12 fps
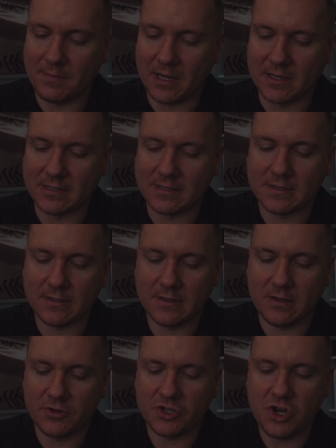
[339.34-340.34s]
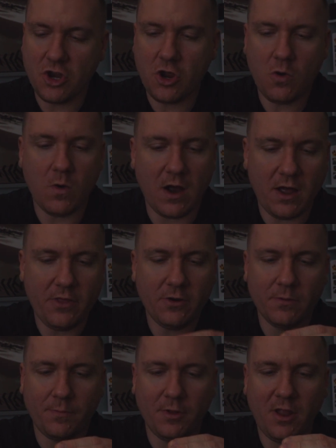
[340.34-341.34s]
because there's no
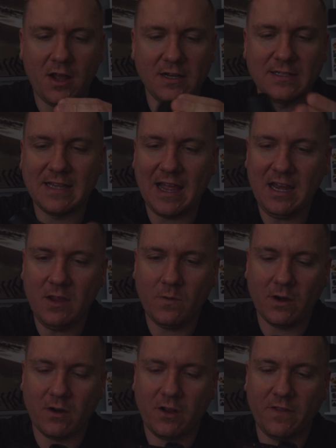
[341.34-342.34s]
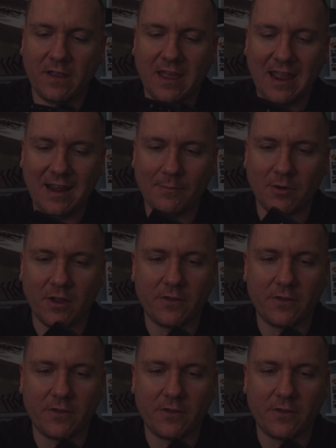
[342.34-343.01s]
other plugs anywhere on the camera.